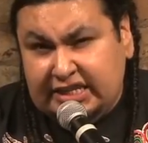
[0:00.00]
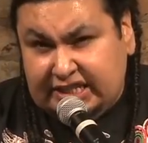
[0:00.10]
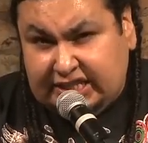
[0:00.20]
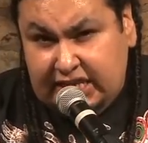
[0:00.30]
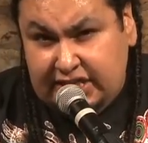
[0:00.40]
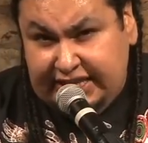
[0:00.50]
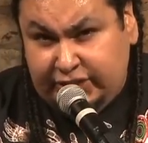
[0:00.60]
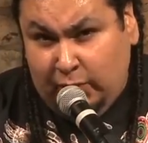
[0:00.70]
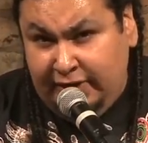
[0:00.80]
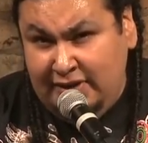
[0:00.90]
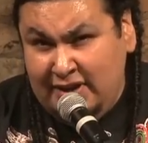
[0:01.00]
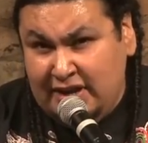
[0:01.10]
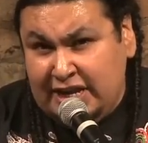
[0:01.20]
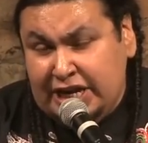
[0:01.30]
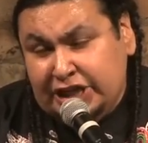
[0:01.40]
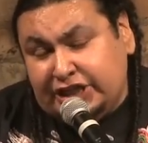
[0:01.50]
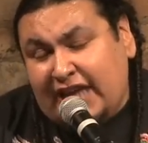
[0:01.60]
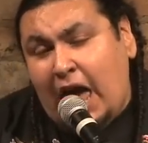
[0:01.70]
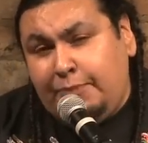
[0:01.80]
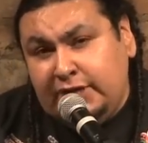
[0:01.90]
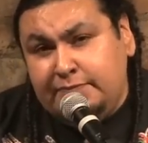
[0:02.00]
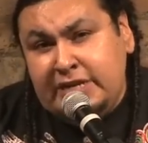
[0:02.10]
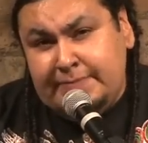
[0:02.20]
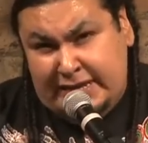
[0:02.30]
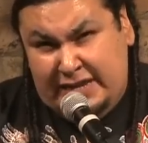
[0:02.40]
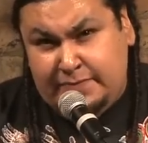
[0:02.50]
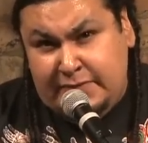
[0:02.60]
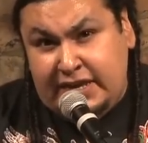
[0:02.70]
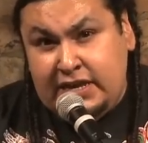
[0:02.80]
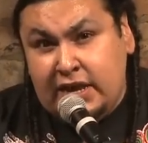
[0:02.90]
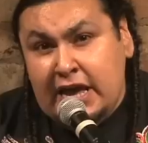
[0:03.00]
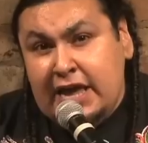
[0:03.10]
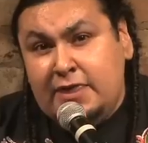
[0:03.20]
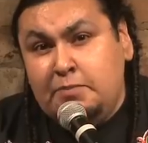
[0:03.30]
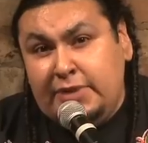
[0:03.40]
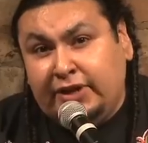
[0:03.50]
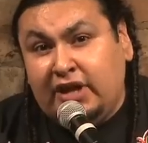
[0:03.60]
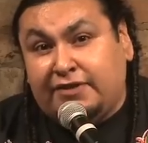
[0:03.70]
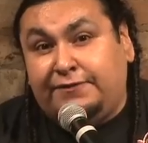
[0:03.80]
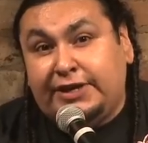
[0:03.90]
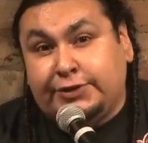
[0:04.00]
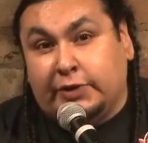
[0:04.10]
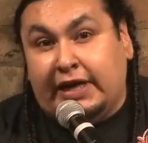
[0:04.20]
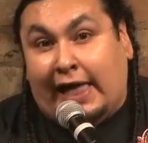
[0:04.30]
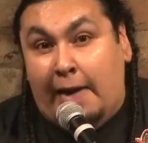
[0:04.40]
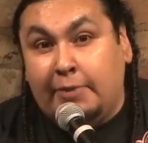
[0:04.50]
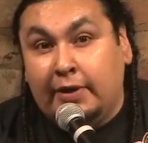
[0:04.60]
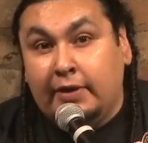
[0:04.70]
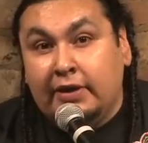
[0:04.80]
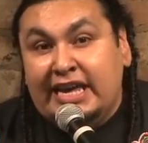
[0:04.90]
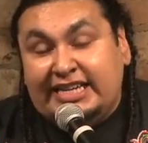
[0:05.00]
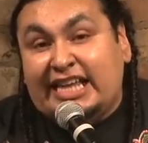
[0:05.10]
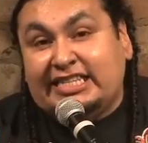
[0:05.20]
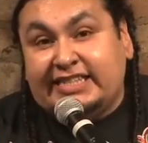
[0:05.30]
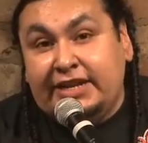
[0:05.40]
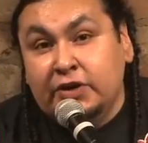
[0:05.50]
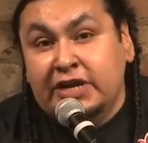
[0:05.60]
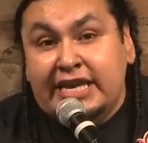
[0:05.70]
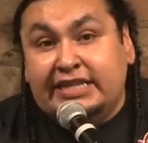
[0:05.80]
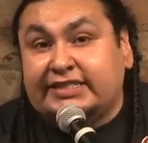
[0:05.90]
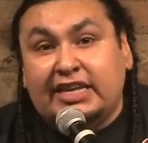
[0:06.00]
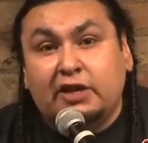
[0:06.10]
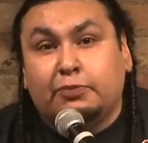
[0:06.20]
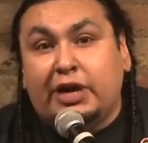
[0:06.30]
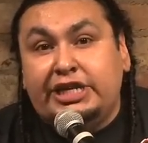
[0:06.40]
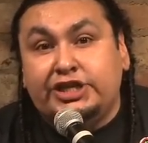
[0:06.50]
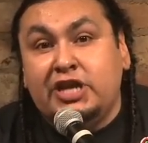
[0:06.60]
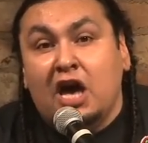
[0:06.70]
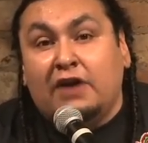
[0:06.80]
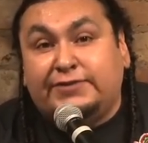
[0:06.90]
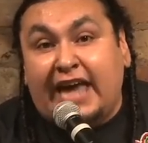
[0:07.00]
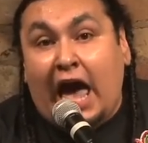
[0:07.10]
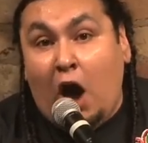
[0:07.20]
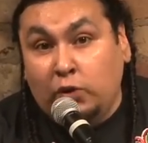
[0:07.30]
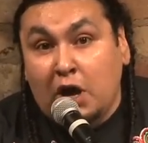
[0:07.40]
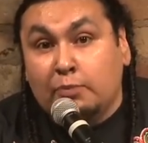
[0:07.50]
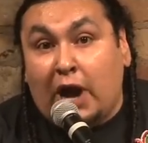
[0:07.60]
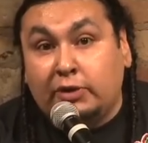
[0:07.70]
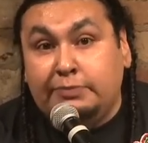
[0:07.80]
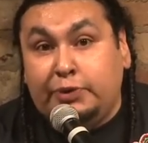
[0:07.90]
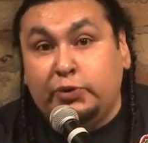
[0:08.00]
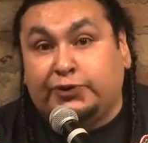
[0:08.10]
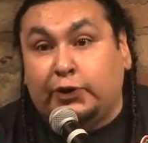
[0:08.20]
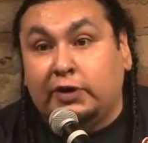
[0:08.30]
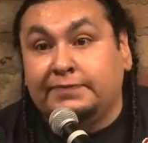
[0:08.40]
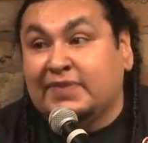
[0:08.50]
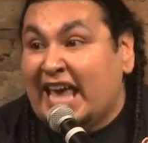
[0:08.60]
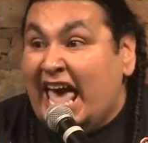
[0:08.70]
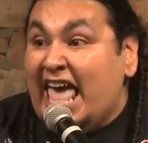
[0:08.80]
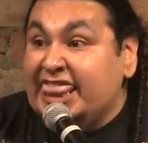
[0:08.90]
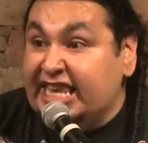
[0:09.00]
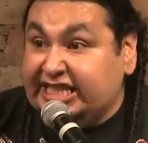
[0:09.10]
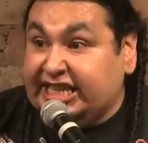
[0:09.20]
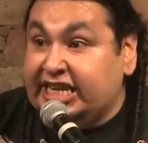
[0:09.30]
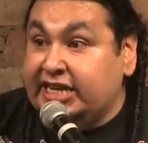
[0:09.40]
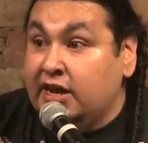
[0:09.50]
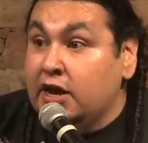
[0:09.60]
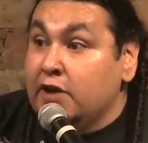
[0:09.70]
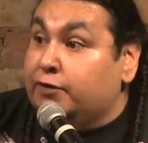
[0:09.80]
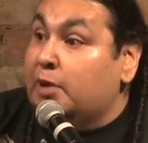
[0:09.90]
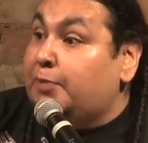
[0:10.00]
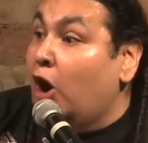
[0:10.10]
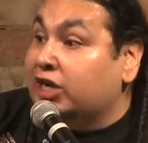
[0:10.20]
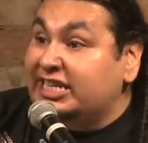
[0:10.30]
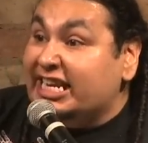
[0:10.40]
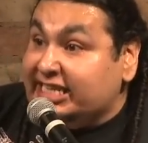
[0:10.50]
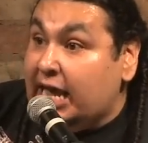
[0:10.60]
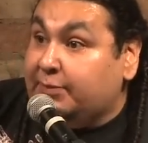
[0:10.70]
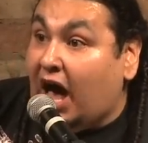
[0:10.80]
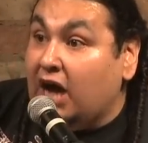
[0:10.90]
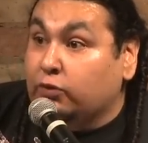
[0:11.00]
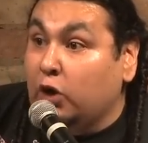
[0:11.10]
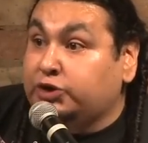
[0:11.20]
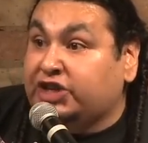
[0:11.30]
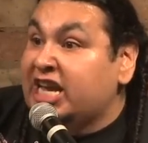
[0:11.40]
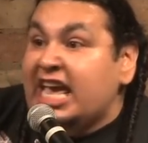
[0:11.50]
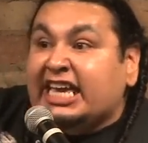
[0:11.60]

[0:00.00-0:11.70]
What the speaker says: See, this one just happened to be meeting me in the middle of a victory lap, dead center in a celebration of down, brown, and beautiful. And this kid from a park nicknamed Cockroach